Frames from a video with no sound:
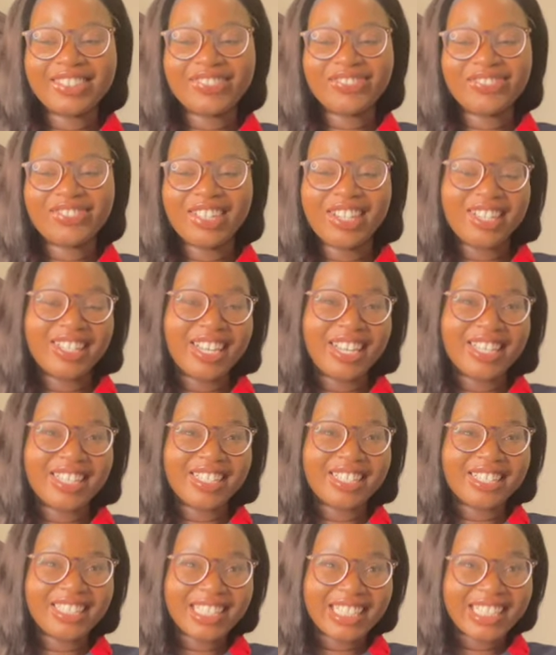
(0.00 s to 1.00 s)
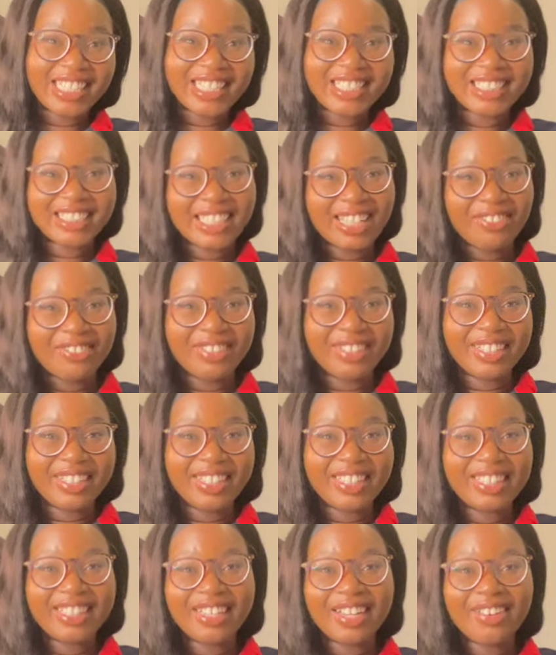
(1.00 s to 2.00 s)
probably like
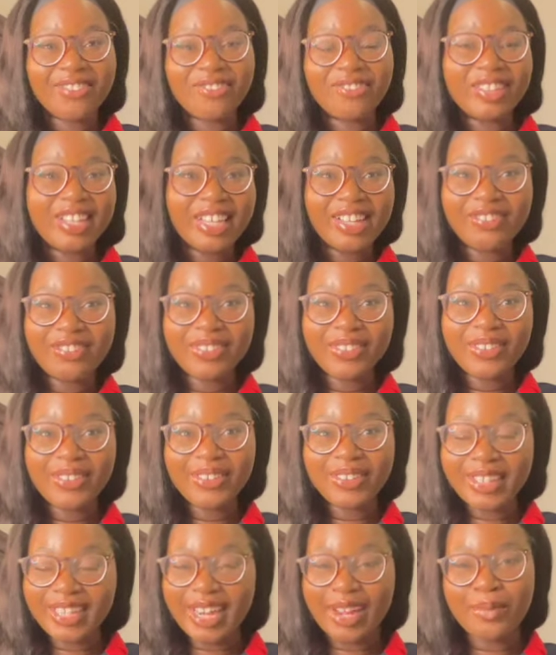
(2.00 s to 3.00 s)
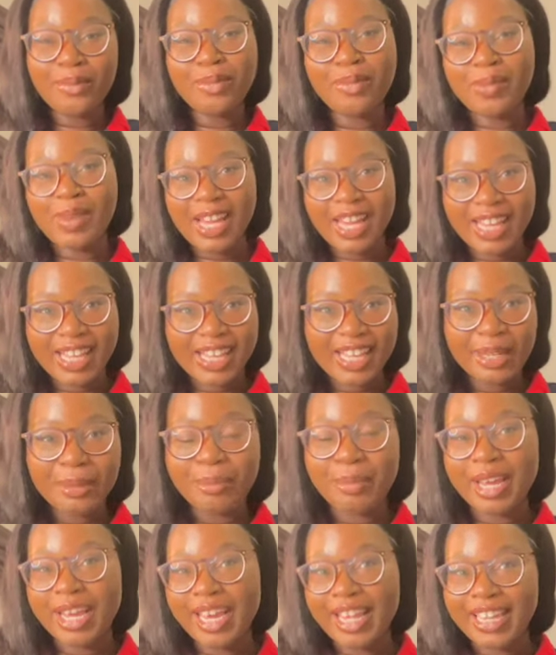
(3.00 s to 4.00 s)
6-7 people that I've met and
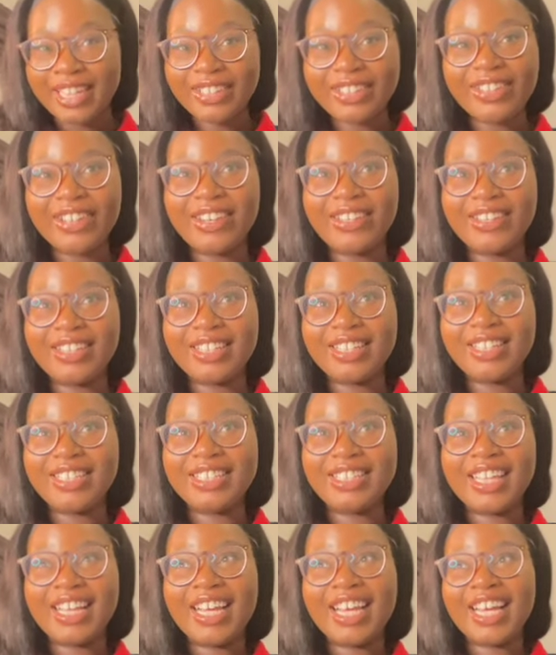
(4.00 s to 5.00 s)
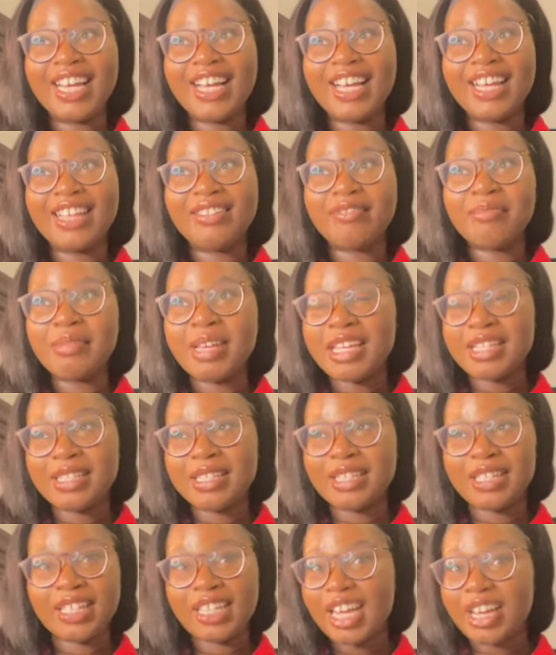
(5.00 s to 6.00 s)
made in college
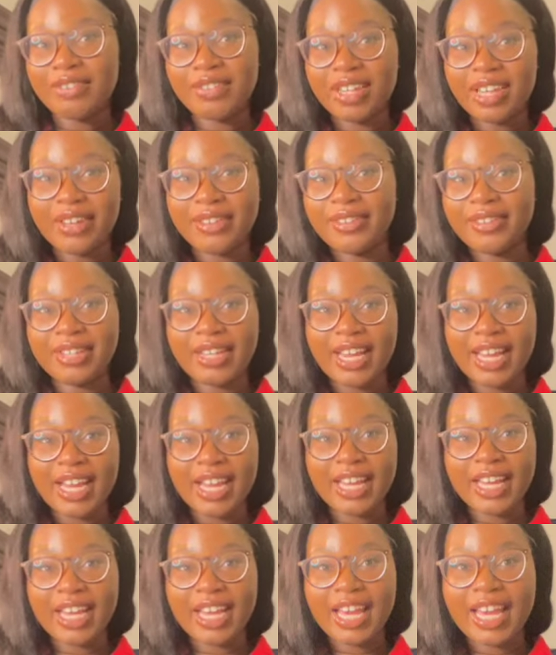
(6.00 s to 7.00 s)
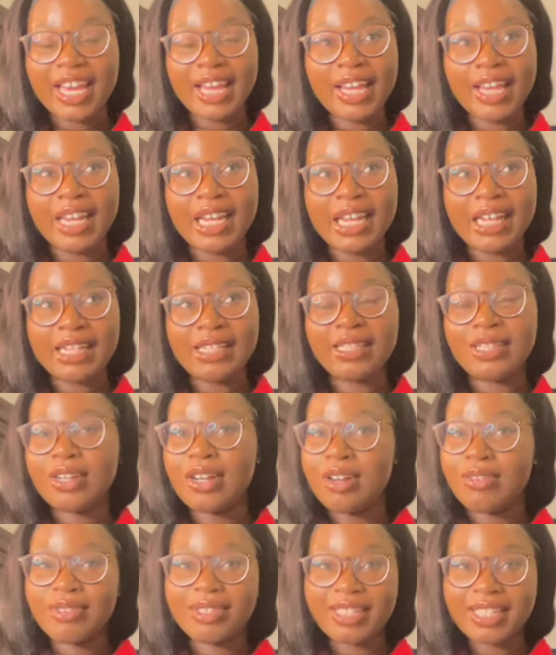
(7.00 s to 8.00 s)
basically every other day, and the
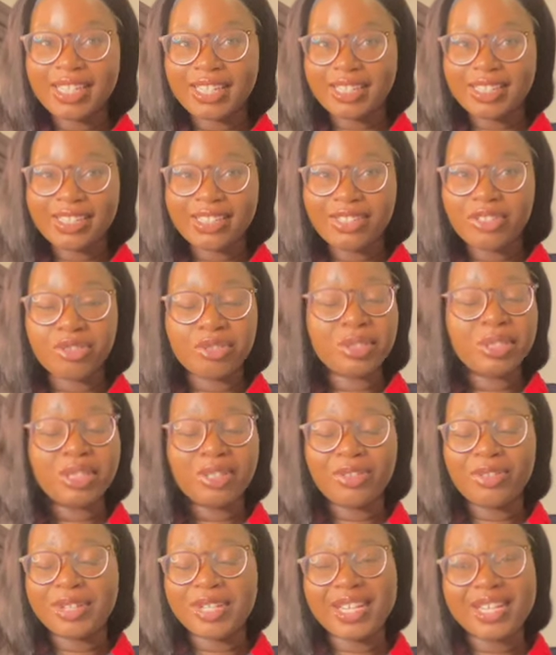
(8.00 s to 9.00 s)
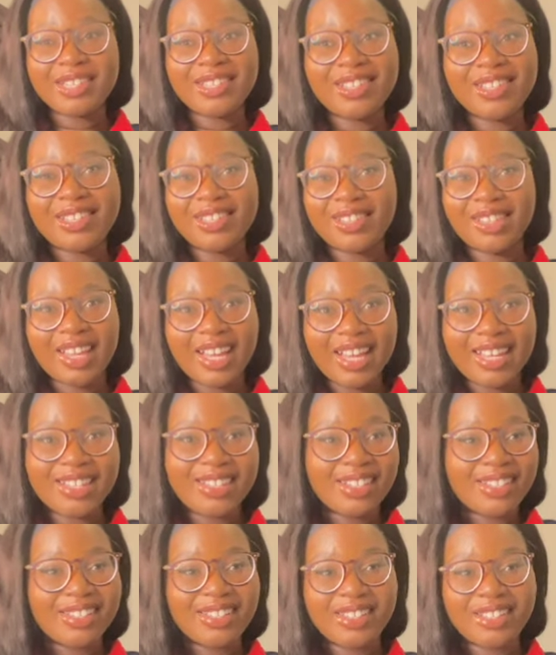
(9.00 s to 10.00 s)
conversations are still just as lit,
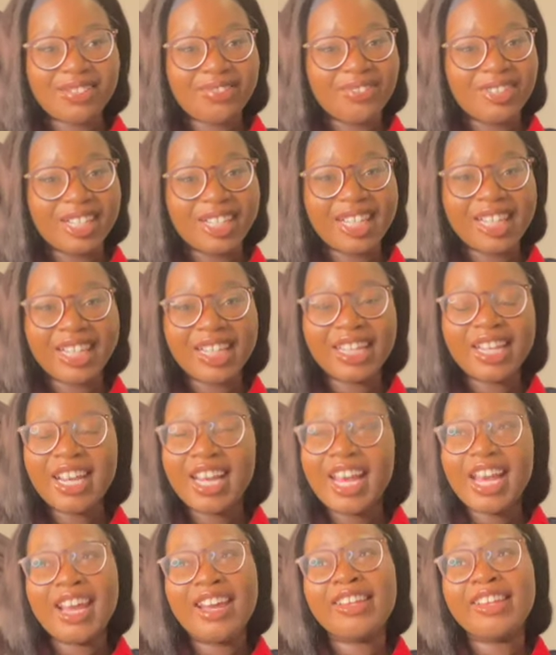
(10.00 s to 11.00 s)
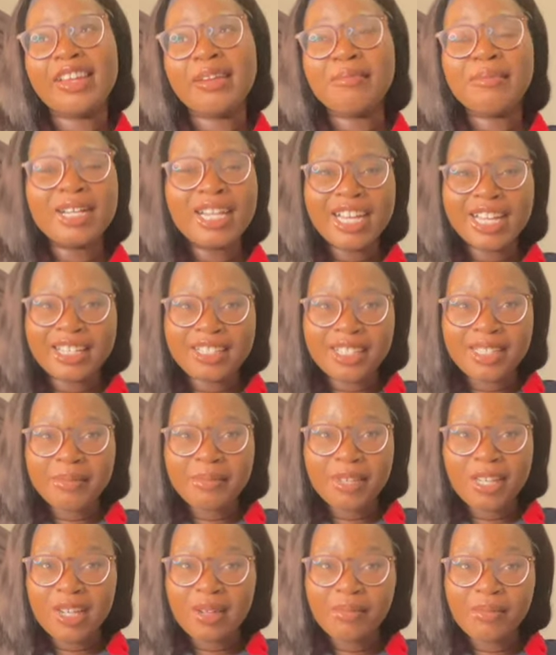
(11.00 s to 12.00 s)
just as fun, and like planning to
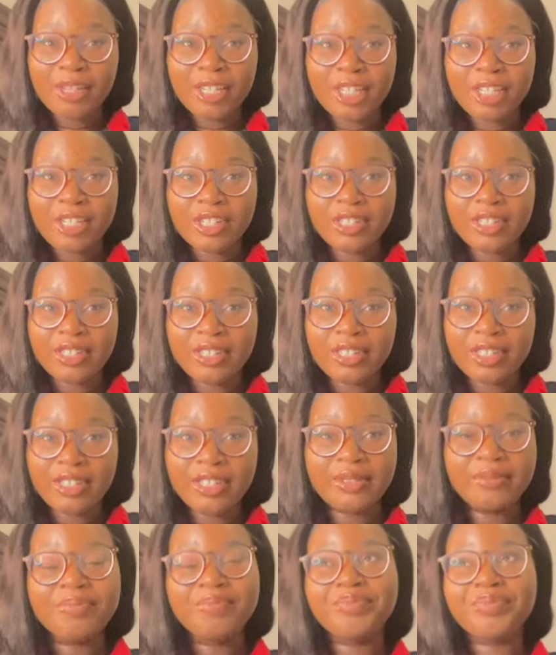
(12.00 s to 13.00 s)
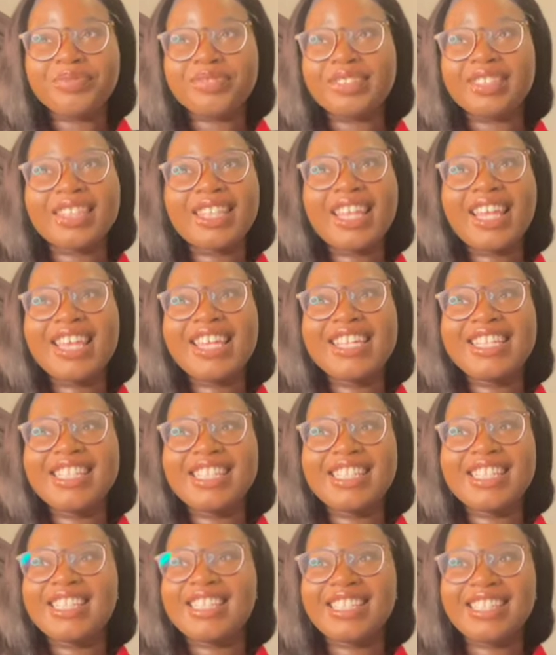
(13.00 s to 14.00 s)
meet up with each other. It's
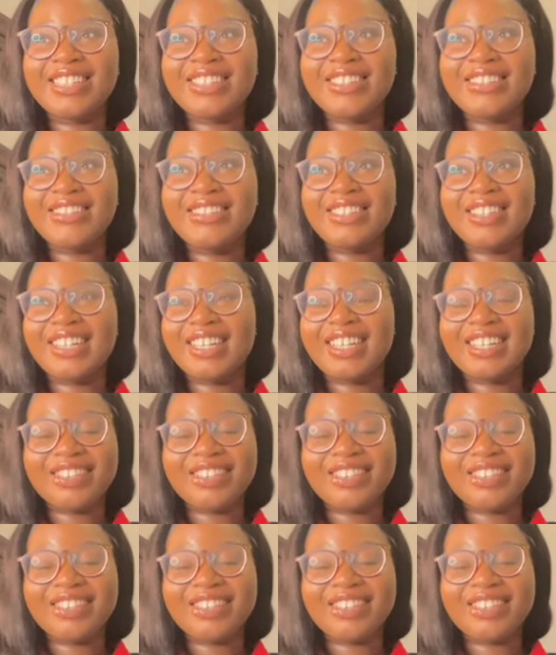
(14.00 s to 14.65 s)
just so,